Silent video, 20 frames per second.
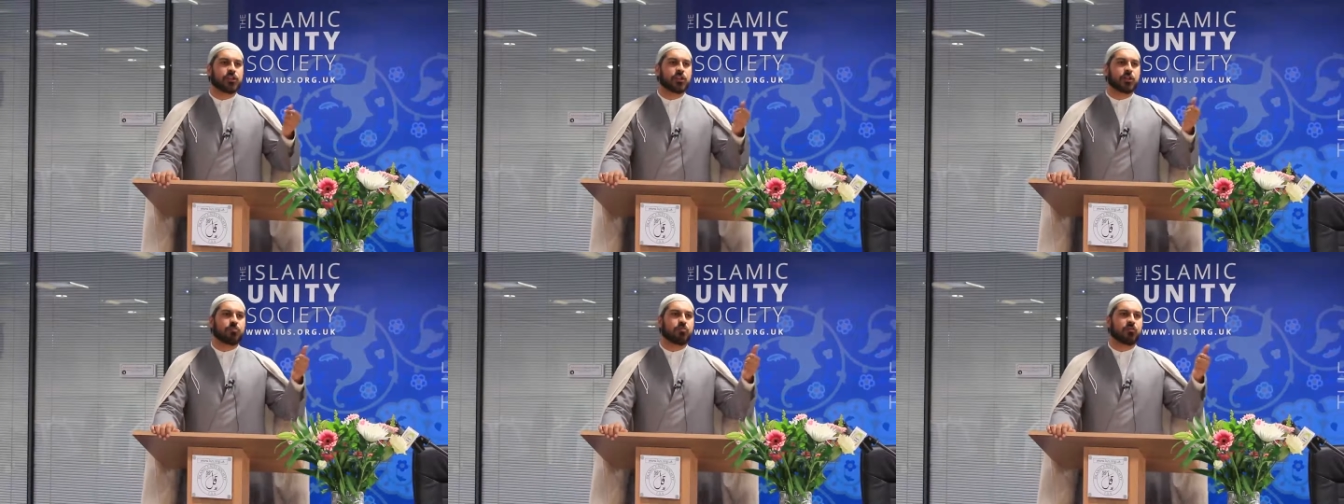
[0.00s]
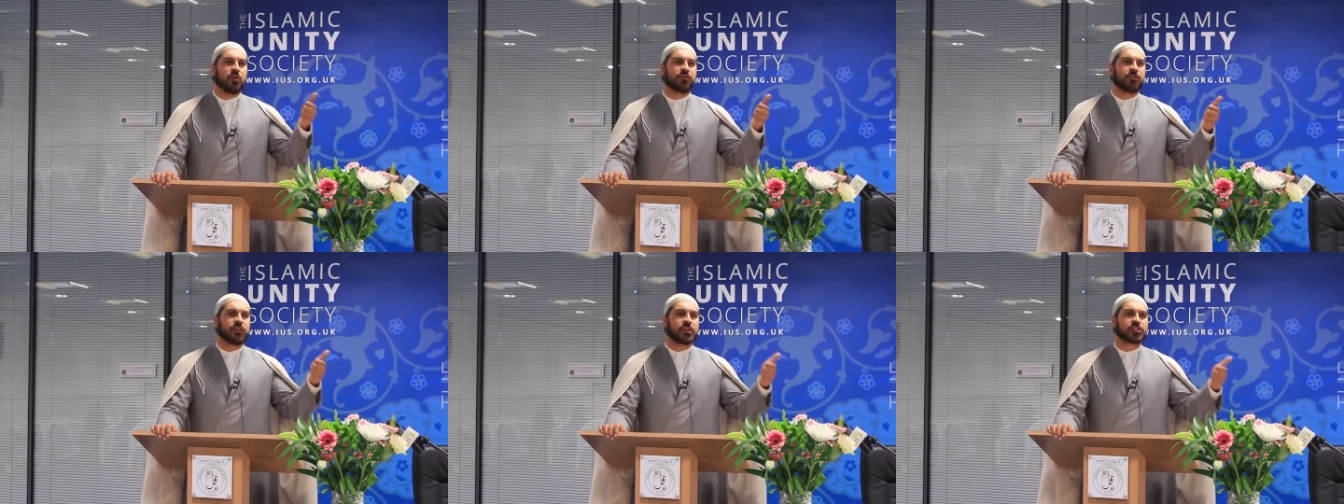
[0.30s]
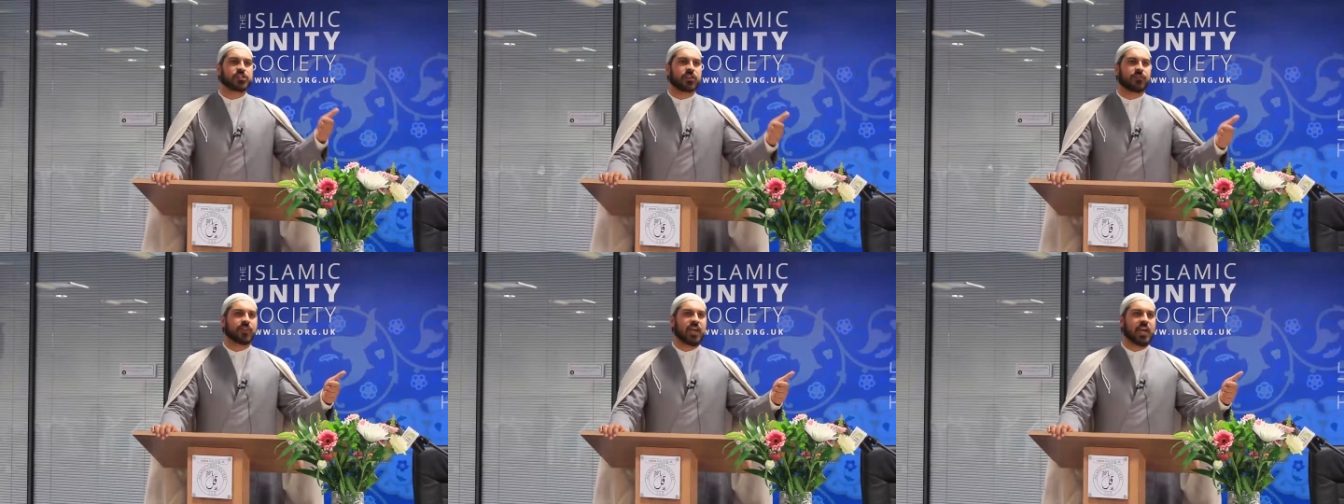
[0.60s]
the
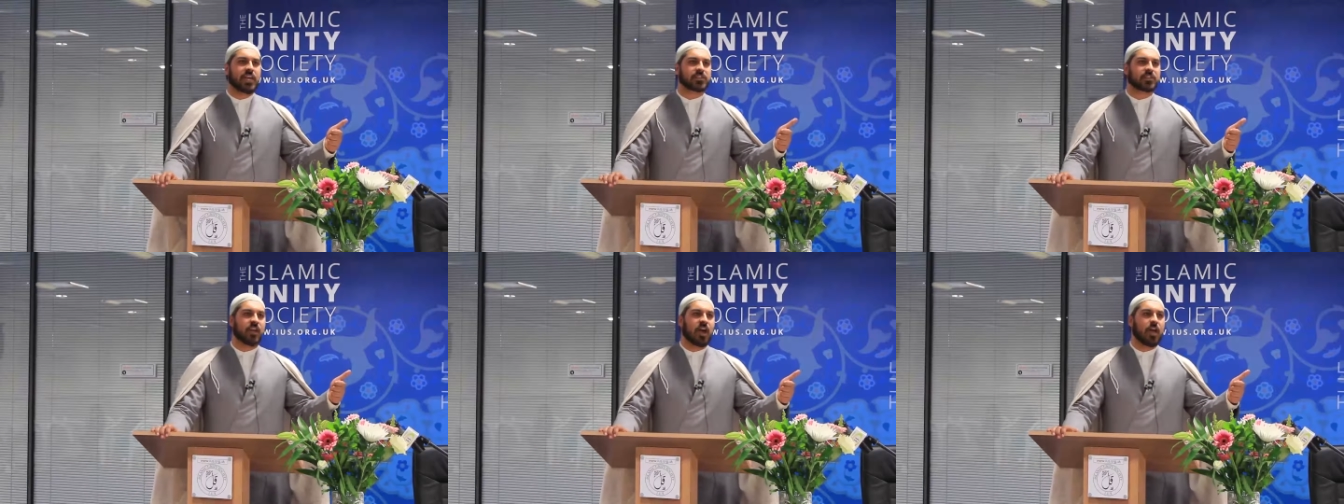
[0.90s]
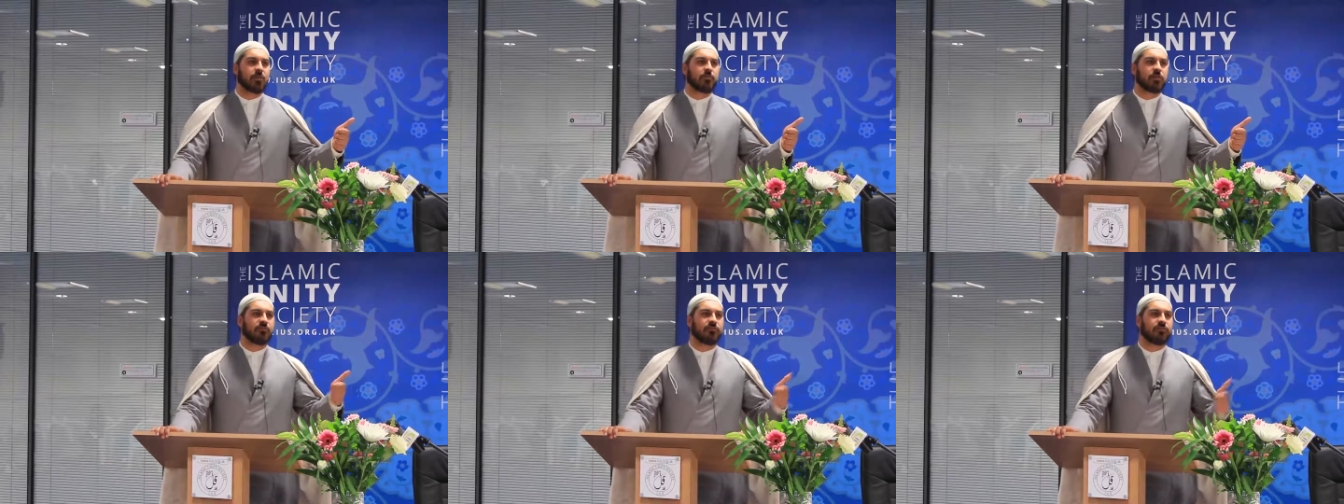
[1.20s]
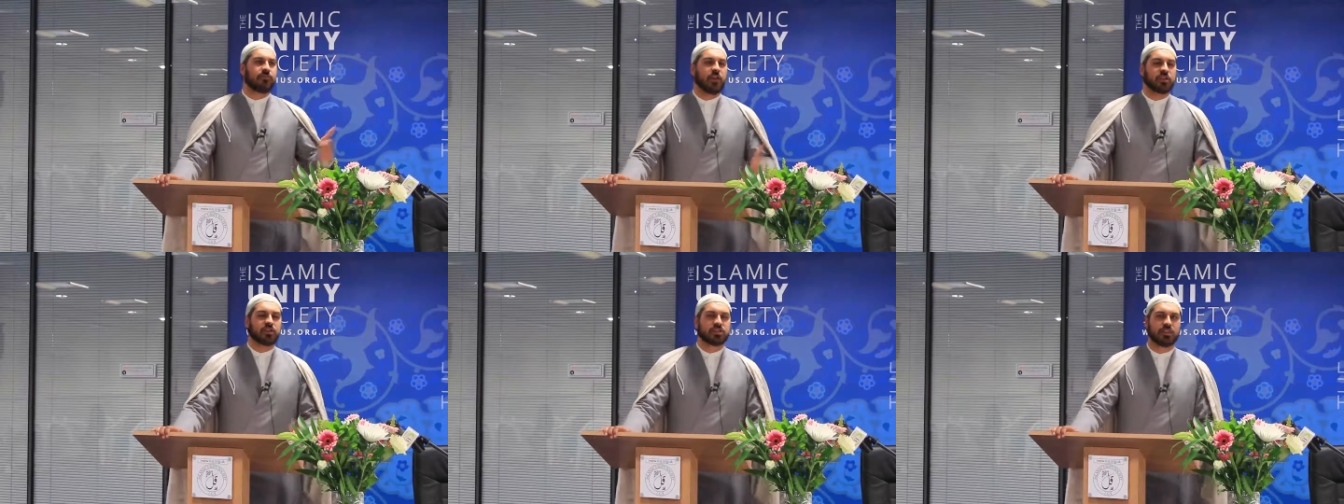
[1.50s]
prophet of their time in
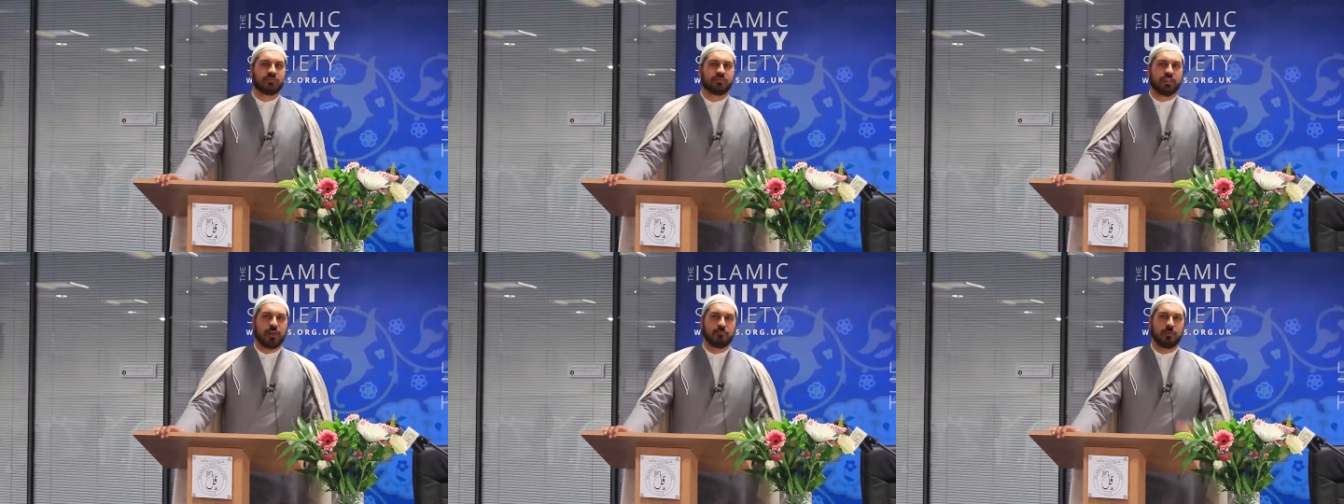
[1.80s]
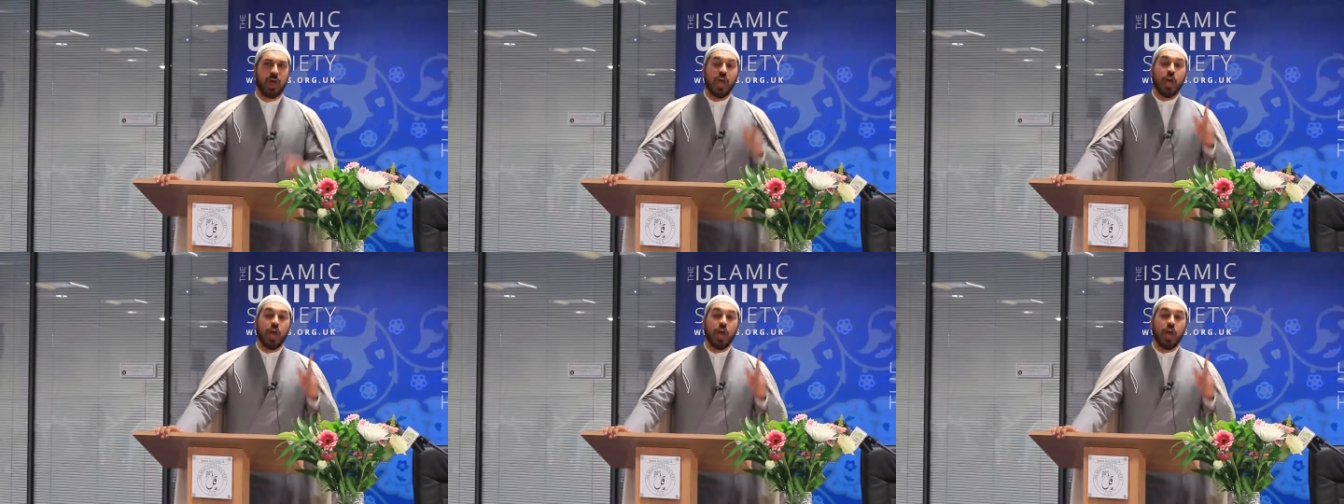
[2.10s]
front of them,